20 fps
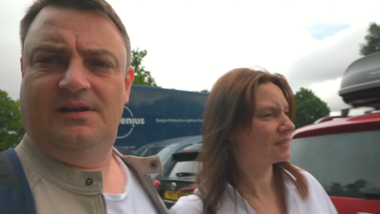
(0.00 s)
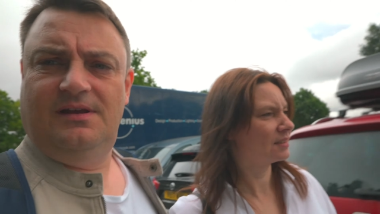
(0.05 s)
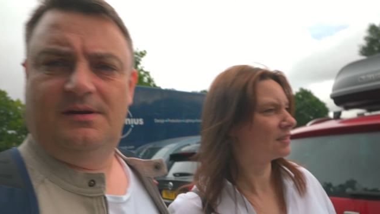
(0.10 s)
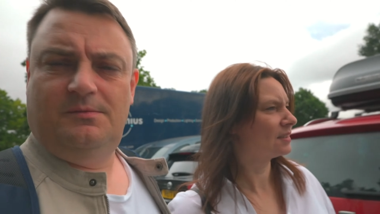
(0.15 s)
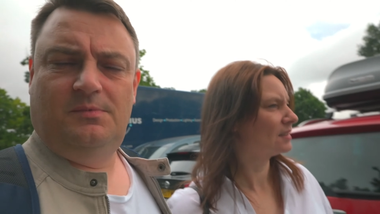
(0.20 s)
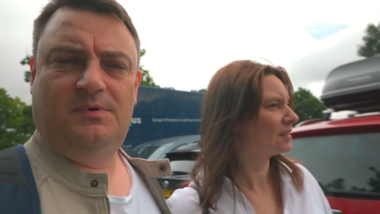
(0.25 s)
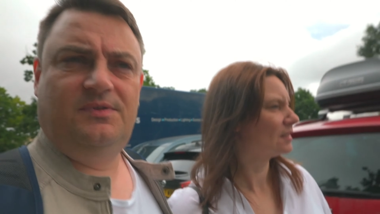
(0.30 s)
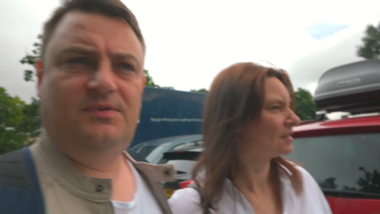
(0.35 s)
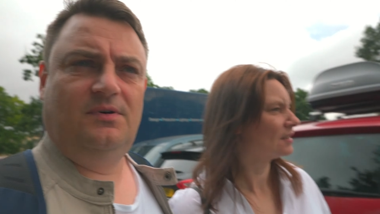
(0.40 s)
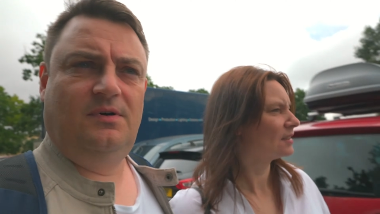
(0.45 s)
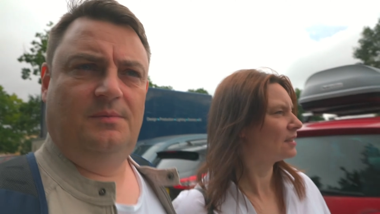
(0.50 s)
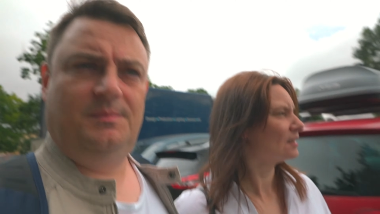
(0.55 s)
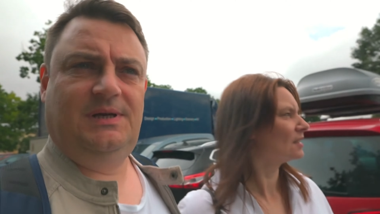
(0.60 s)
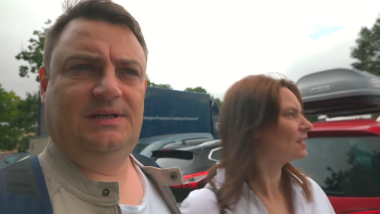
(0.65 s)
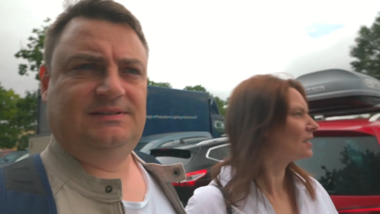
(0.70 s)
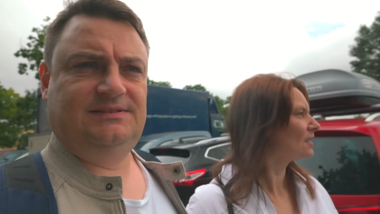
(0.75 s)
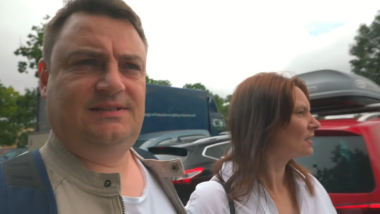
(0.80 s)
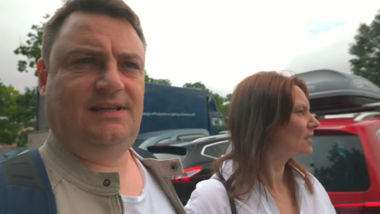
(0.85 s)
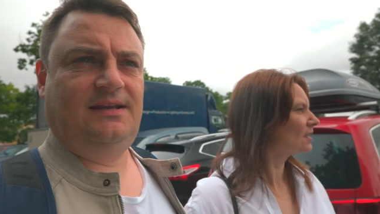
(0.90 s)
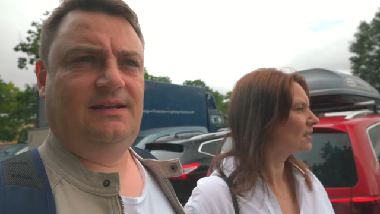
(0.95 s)
Speaker 1: we thought about
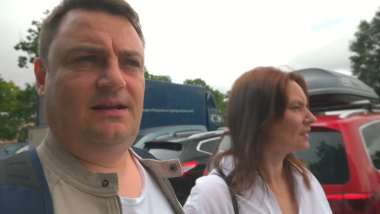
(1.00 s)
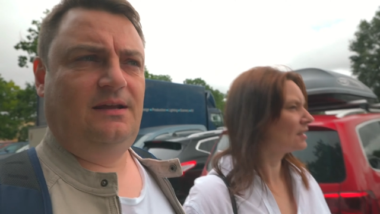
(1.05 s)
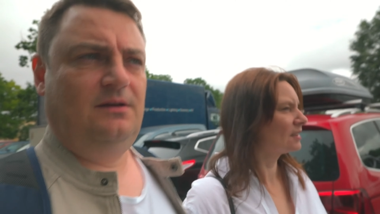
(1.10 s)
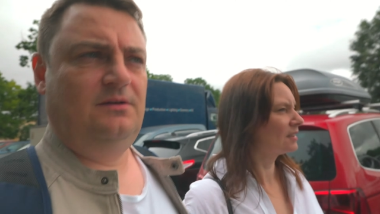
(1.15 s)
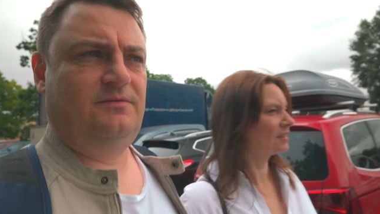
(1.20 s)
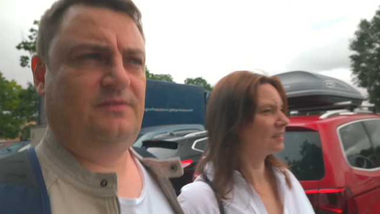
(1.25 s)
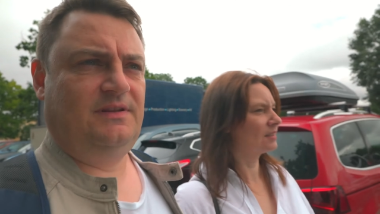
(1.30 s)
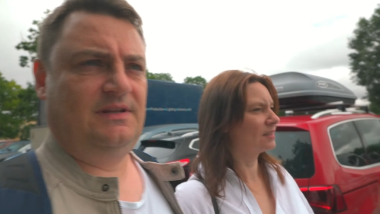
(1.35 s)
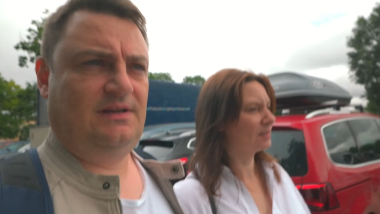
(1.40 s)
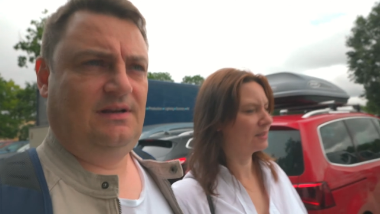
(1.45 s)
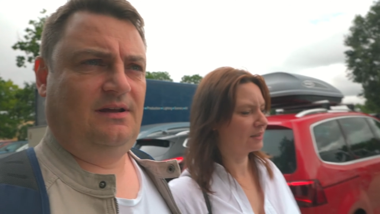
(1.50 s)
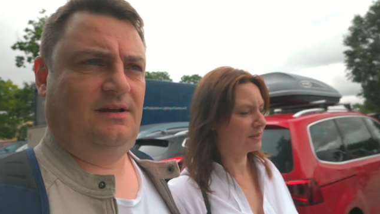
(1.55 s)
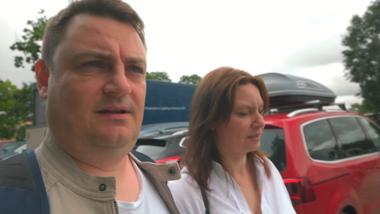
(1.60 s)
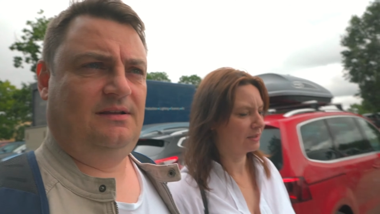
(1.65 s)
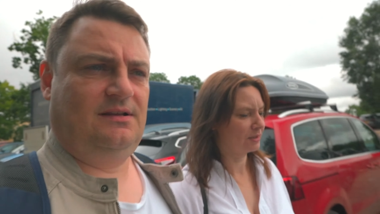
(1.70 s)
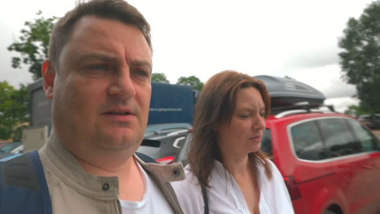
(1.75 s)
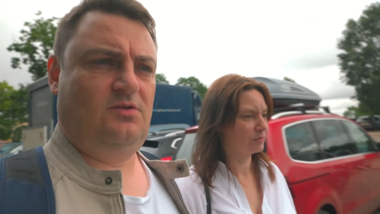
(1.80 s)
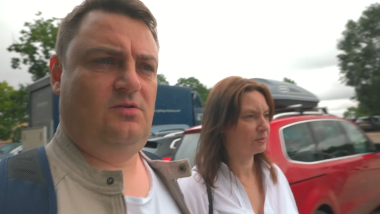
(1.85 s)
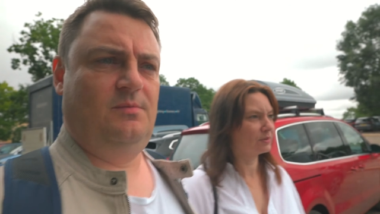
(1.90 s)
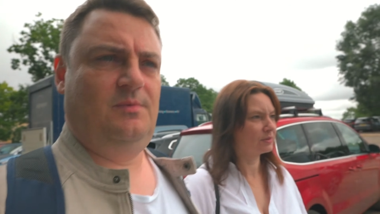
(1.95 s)
staying over the night
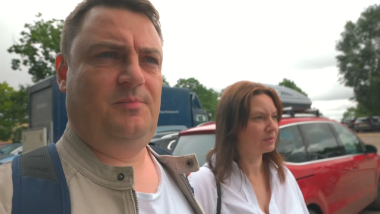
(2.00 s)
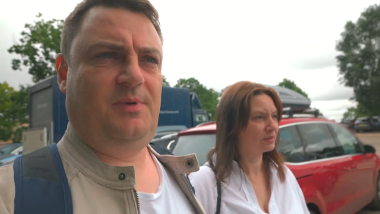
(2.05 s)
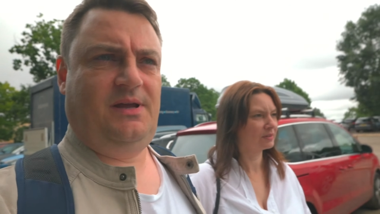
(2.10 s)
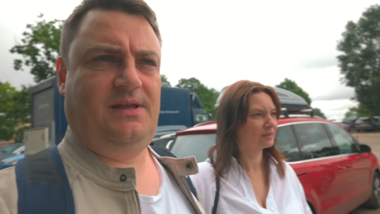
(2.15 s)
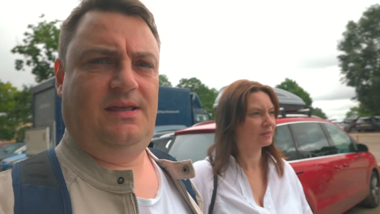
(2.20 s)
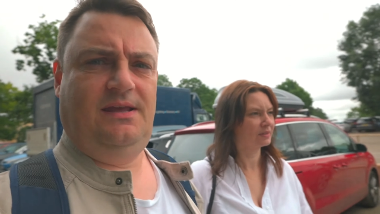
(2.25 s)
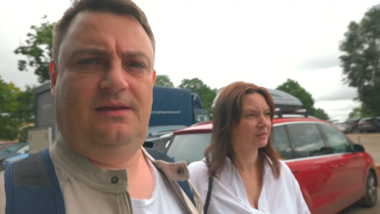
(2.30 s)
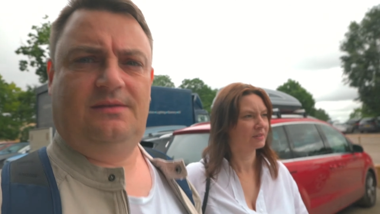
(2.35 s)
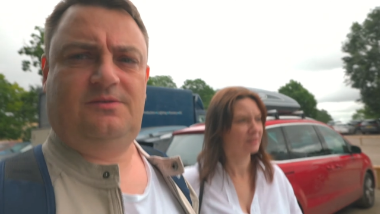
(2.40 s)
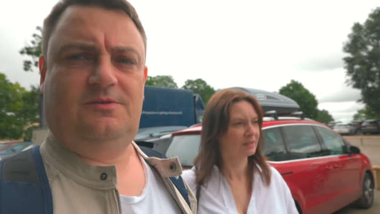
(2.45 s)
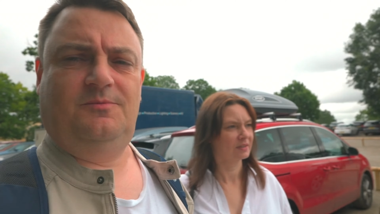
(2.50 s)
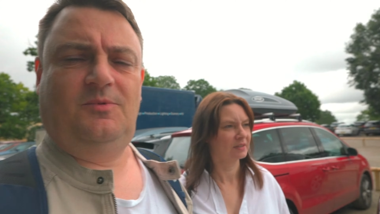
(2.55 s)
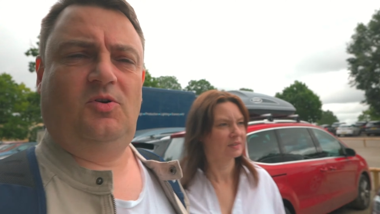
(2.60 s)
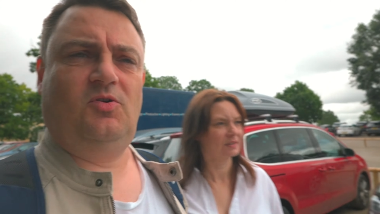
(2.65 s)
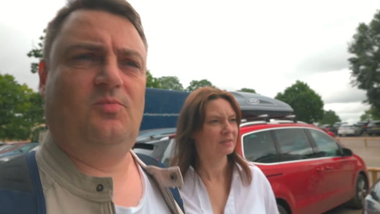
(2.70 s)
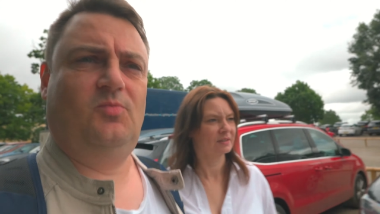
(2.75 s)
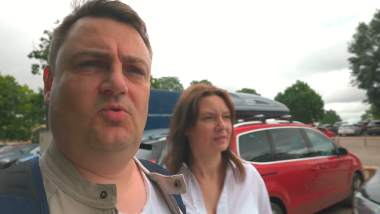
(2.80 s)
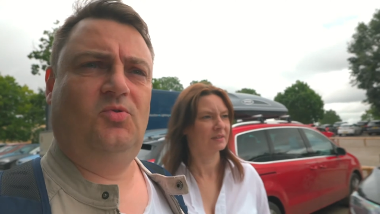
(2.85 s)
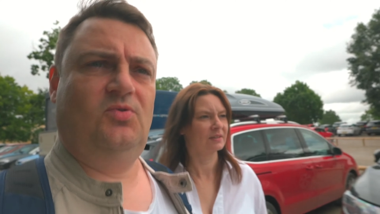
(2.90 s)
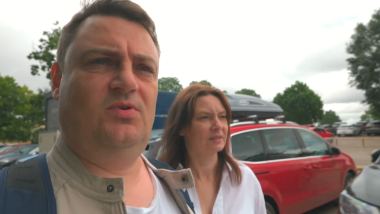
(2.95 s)
and coming back here tomorrow
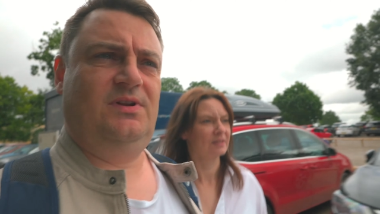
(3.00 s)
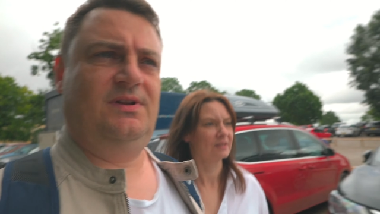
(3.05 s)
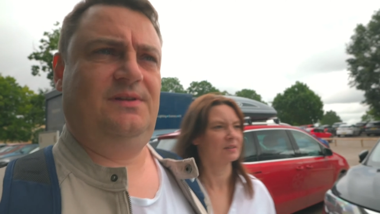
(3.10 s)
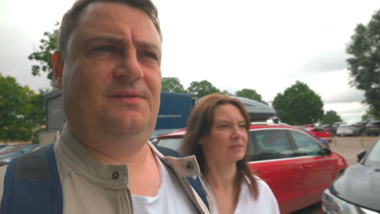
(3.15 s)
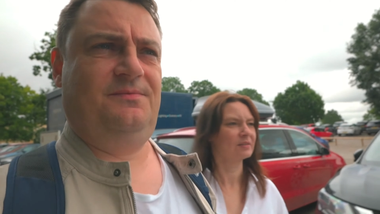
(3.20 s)
morning.